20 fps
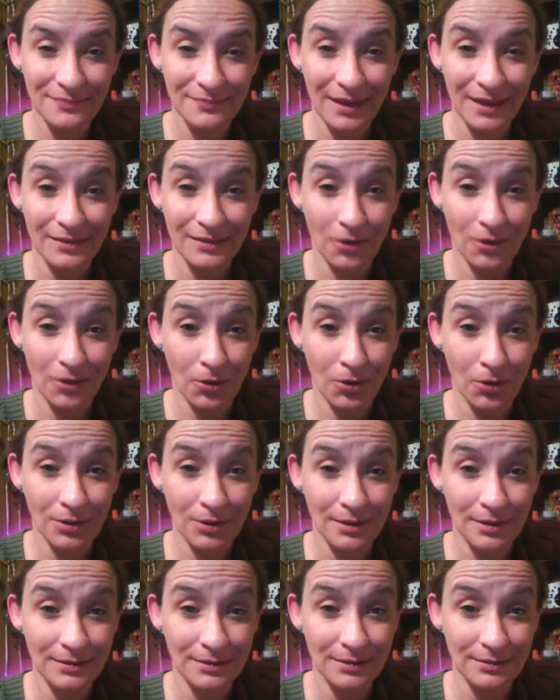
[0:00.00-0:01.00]
And
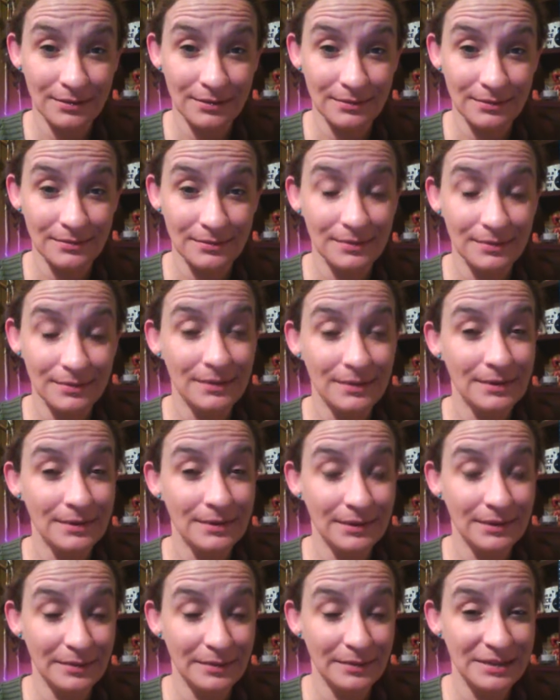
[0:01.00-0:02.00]
all
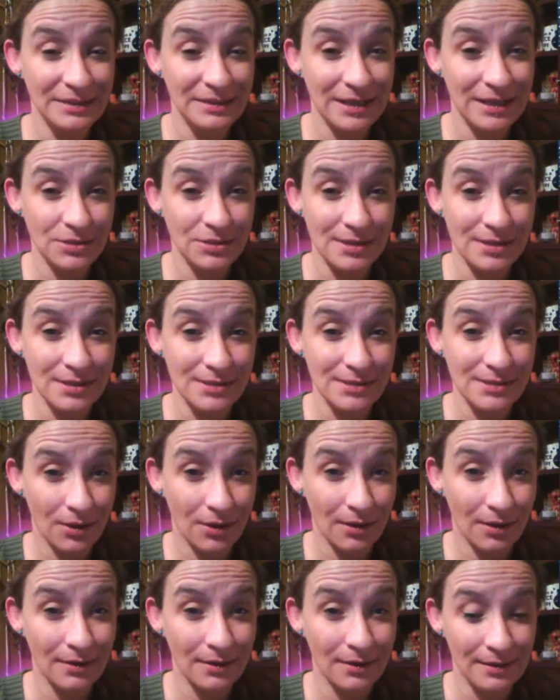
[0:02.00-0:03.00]
limitations
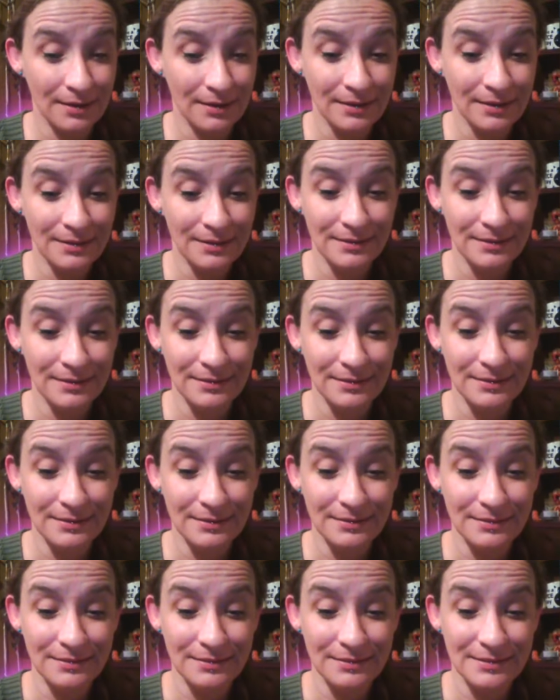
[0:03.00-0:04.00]
are
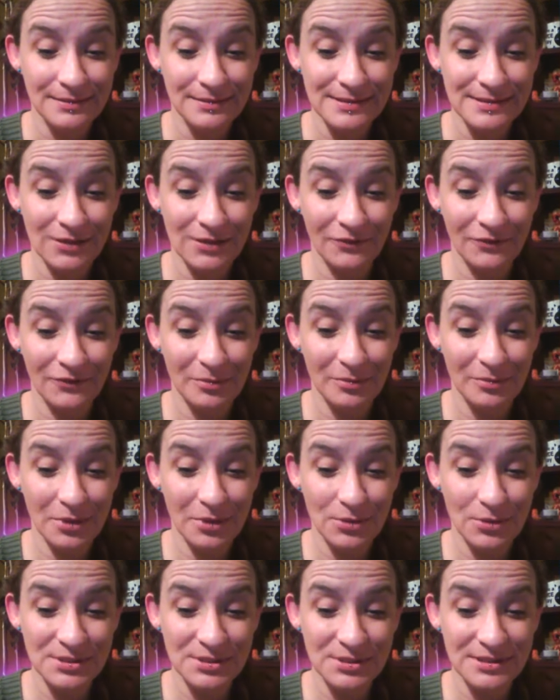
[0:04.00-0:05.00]

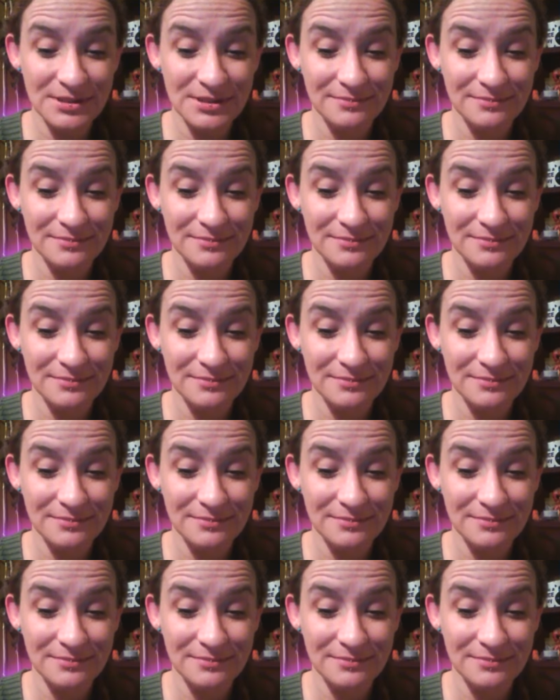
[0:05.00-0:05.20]
self-imposed.